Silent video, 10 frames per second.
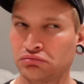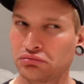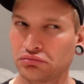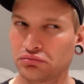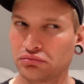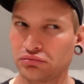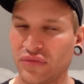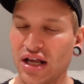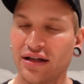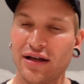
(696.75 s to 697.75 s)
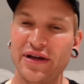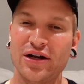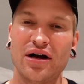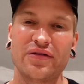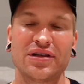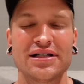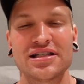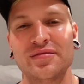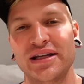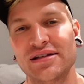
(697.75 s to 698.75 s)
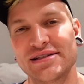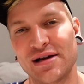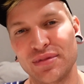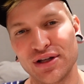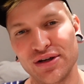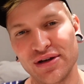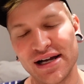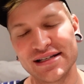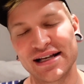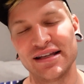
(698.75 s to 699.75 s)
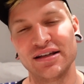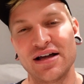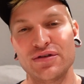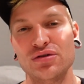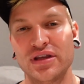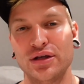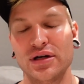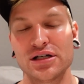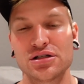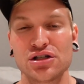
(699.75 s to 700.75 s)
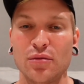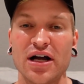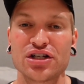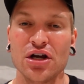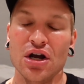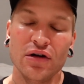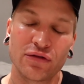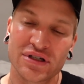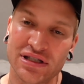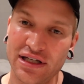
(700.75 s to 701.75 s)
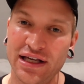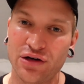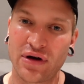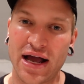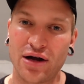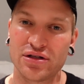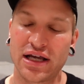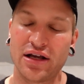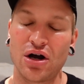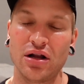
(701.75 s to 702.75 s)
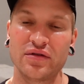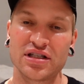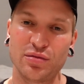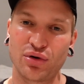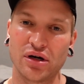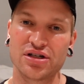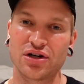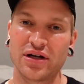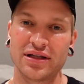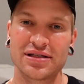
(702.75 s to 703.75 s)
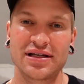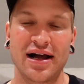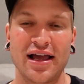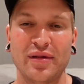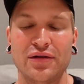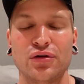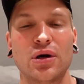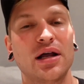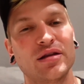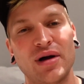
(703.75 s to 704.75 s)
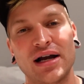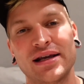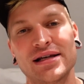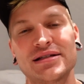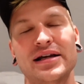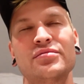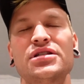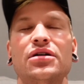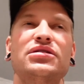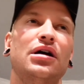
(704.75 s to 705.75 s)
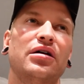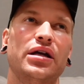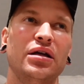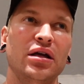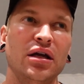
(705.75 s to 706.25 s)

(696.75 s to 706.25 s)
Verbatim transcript: Hmm. Let me know all of your thoughts and opinions down below, you guys. I love you. Thank you guys so much for sticking around and all the support during this time. And if you're on the podcast, I am so sorry.